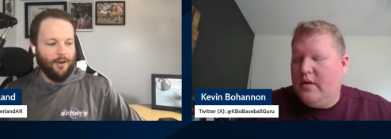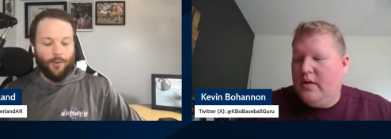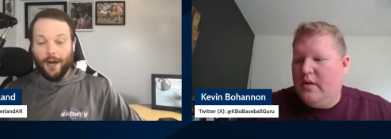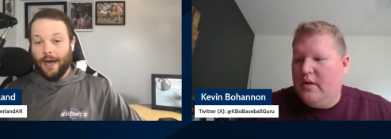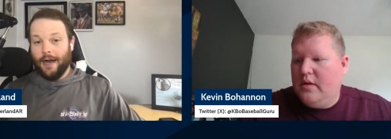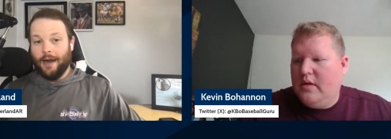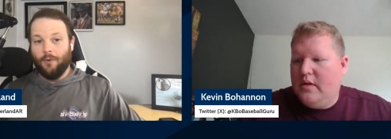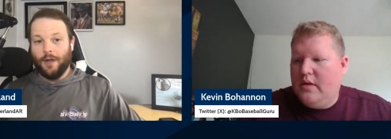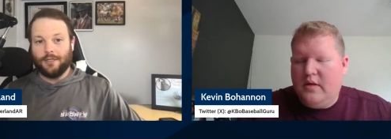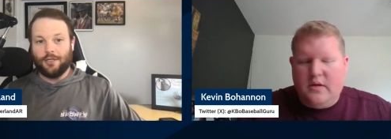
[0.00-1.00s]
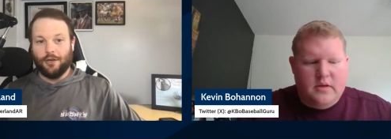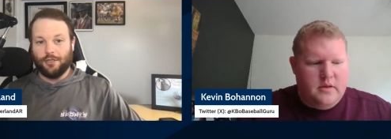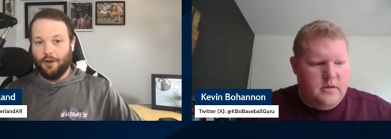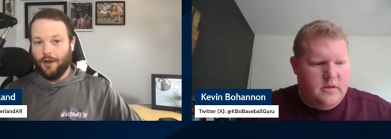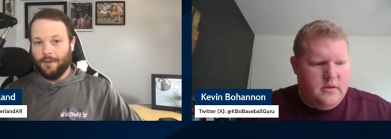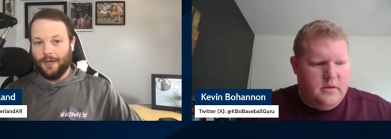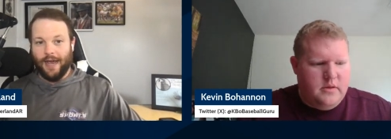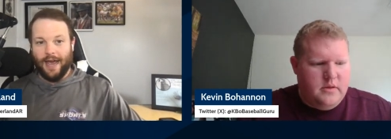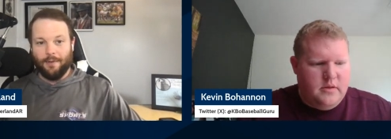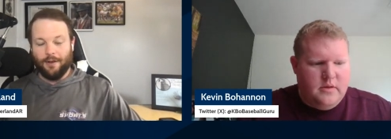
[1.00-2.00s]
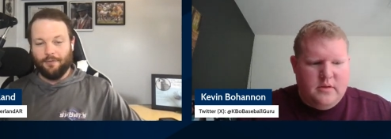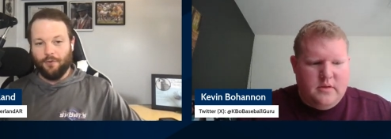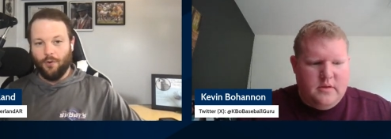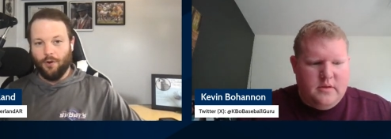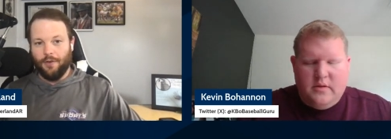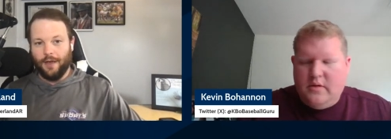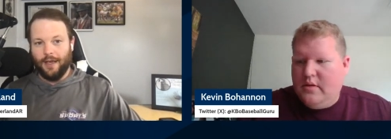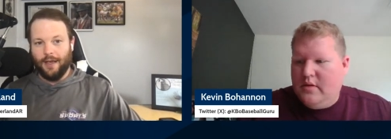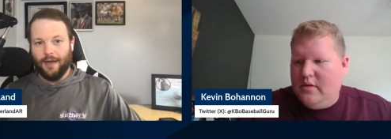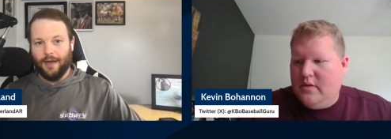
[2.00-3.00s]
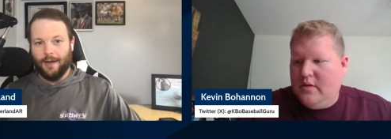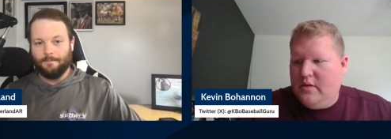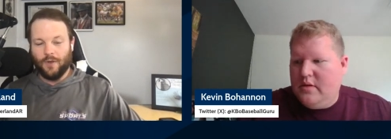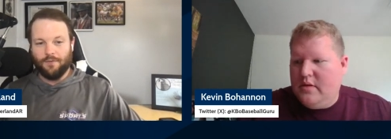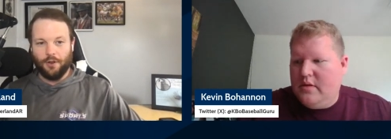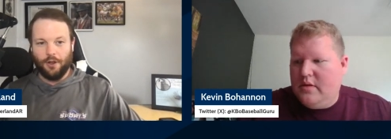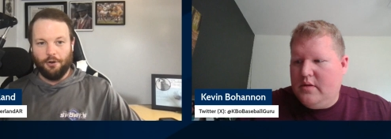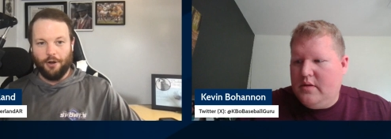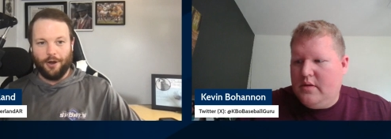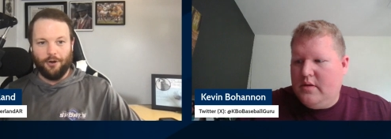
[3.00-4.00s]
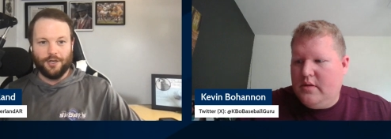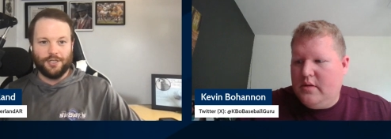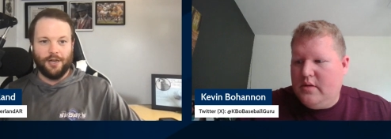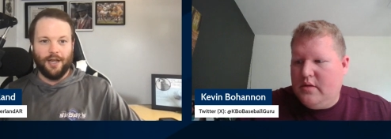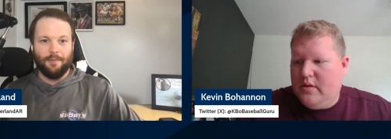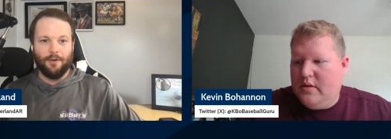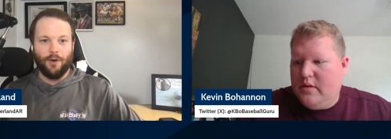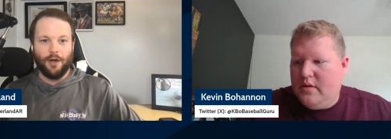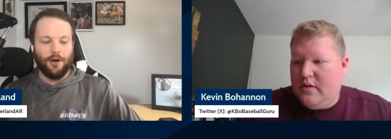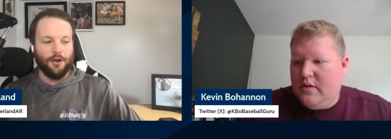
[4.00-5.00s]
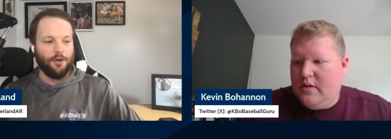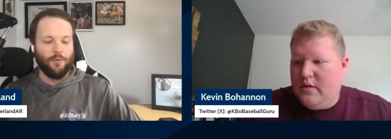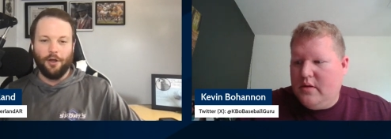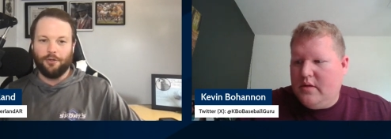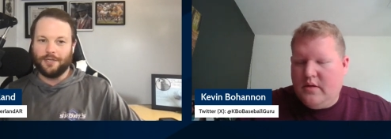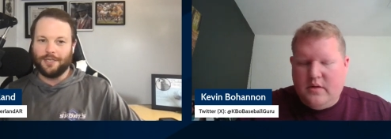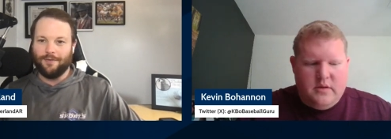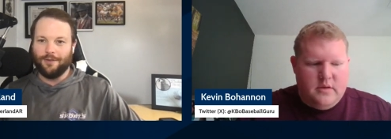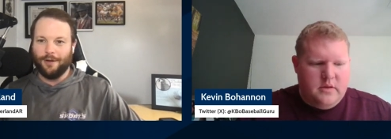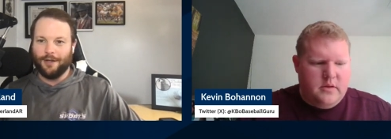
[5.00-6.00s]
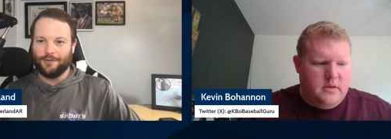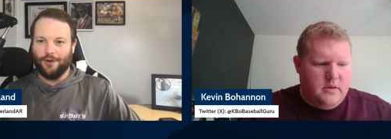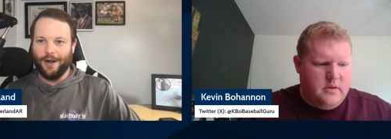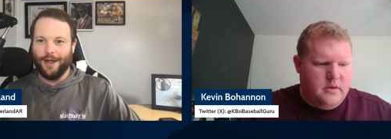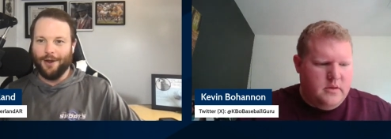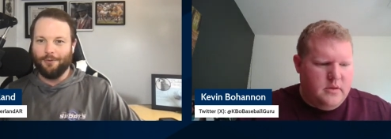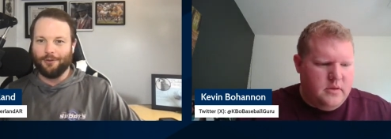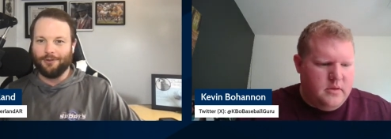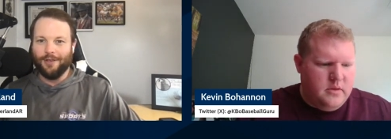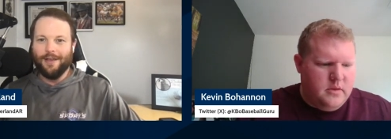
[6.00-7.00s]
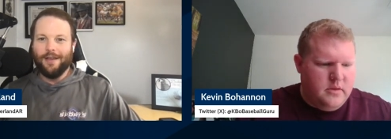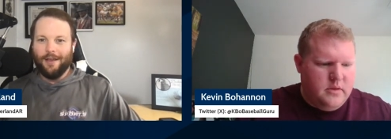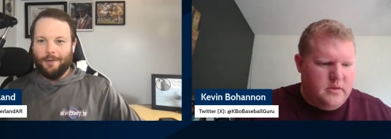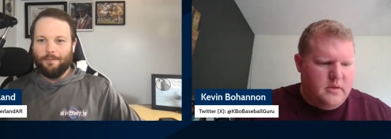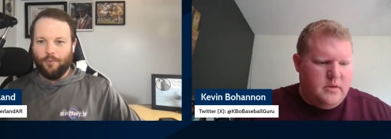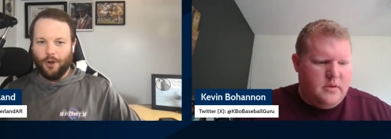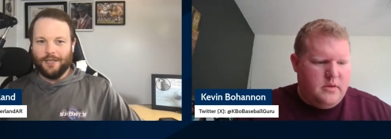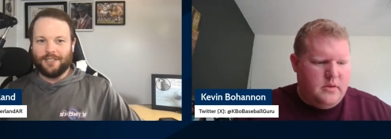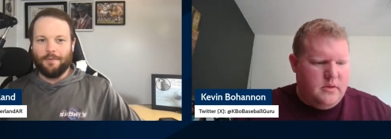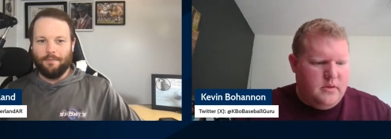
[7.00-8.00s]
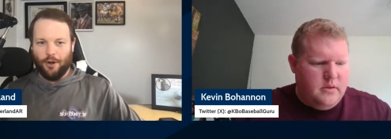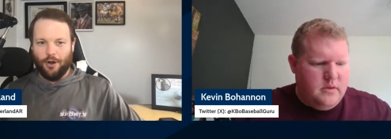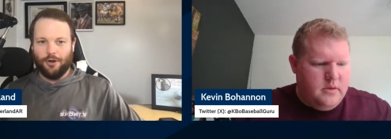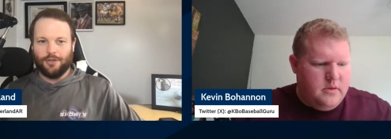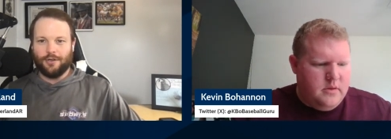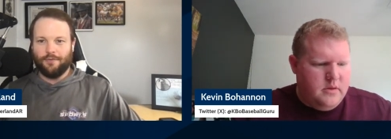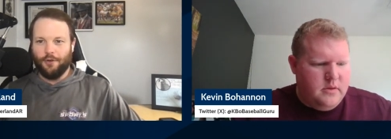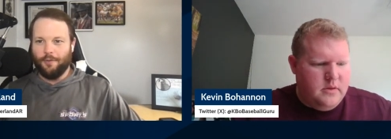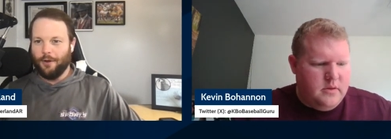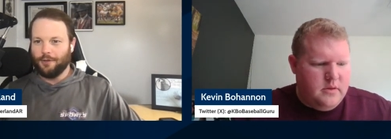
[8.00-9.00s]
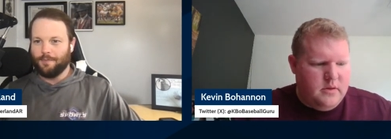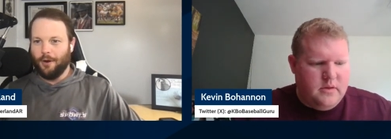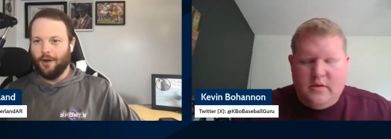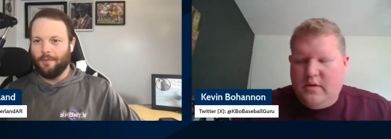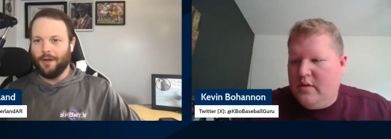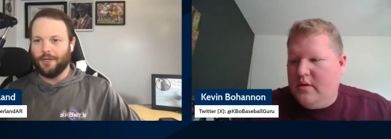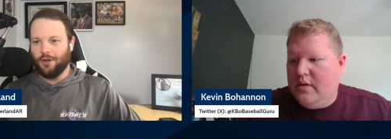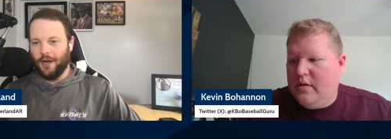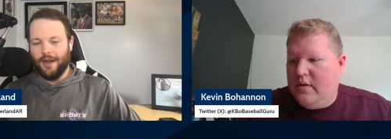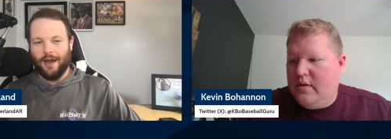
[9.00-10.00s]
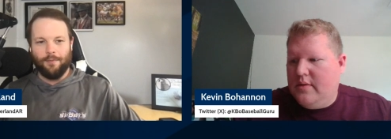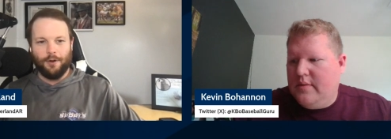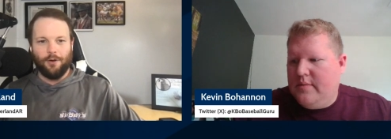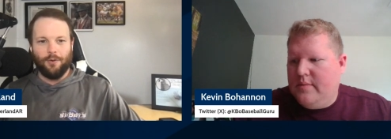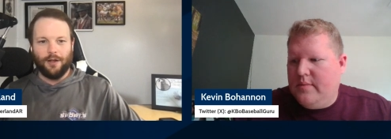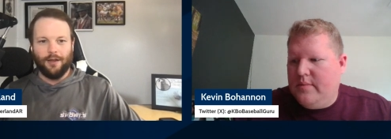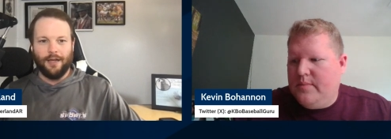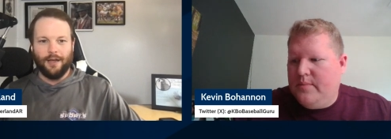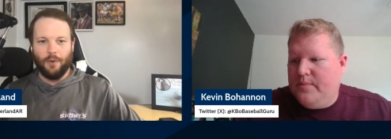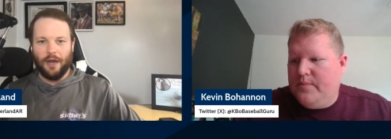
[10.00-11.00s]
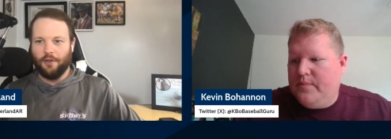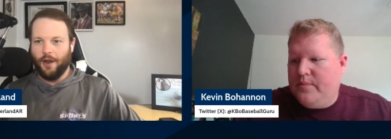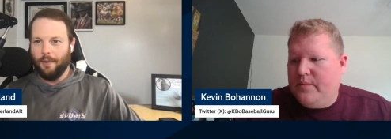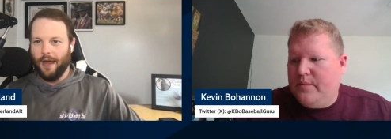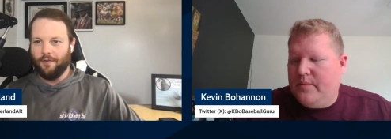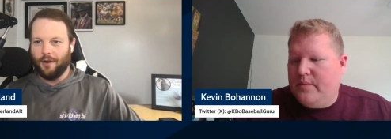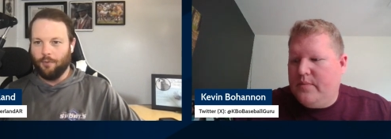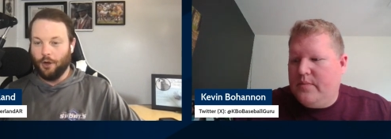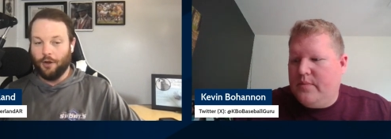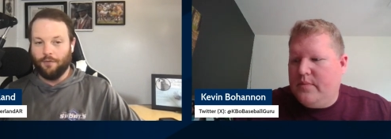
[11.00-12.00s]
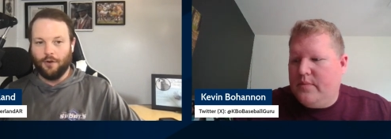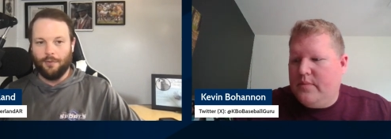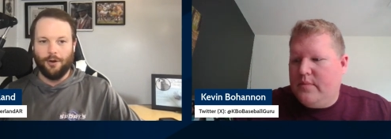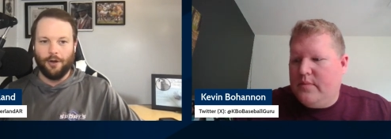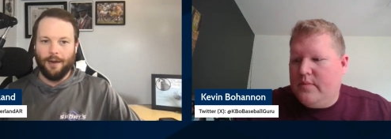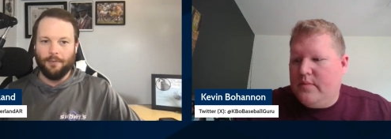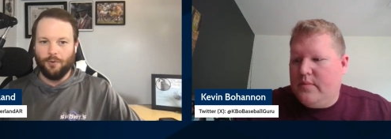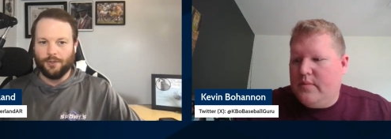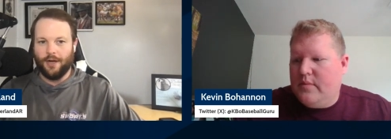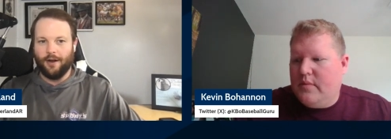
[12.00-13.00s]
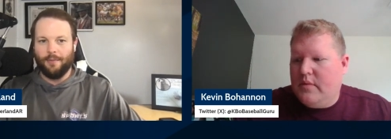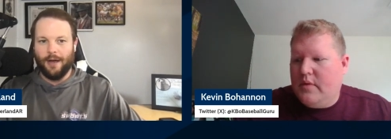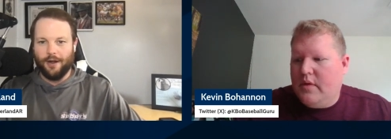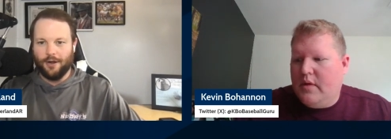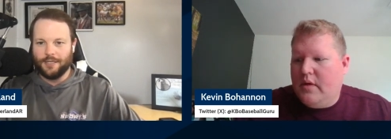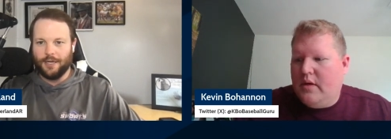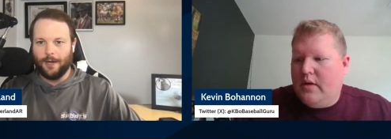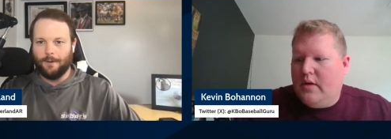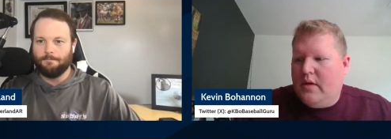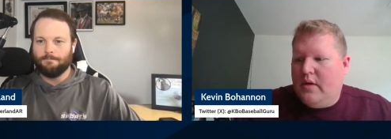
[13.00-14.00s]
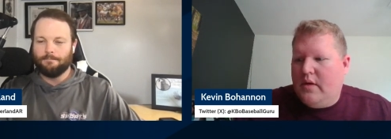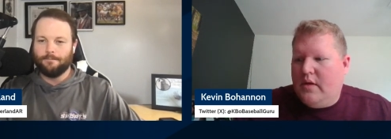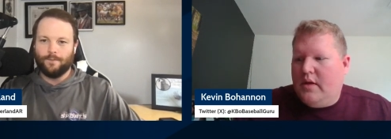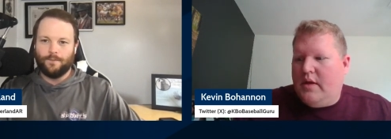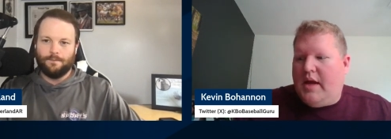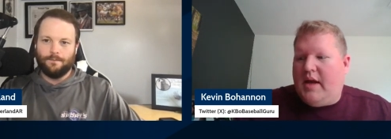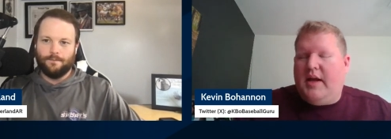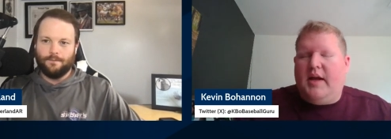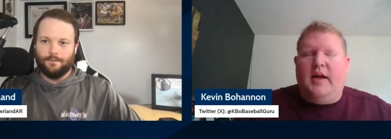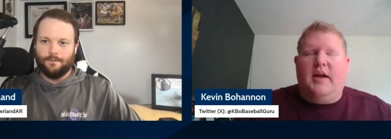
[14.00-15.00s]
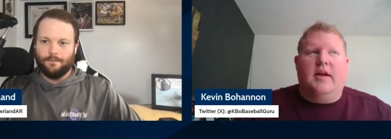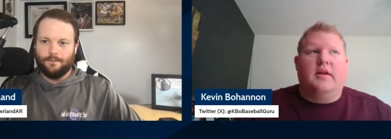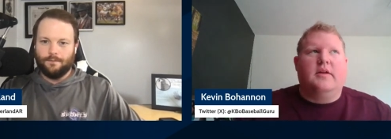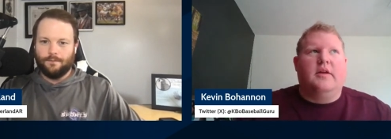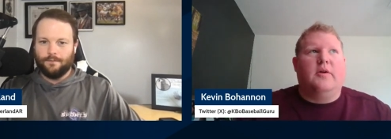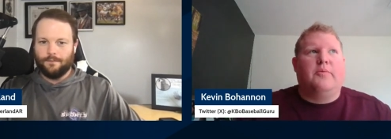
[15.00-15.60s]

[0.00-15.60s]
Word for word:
Speaker 1: when I went sh showed up at Cabot for the uh, for the Little Rock Christian game that we called on 103.7 The Buzz Friday, it was pretty submerged for the most part, but drained out pretty quickly, and we ended up having a pretty good football game that we'll talk about here in a second.
Speaker 2: Yeah, and you know,